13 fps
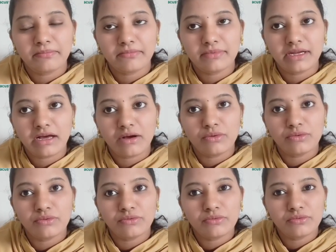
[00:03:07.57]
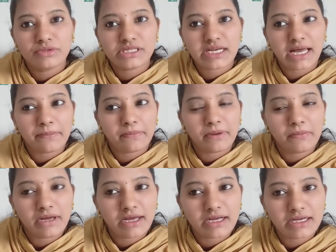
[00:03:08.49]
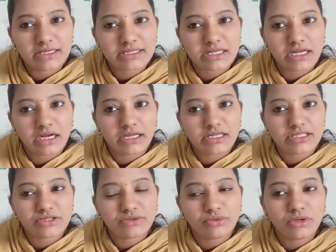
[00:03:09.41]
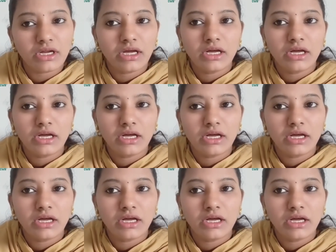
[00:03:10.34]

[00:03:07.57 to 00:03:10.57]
Now SharpAbacus Learning School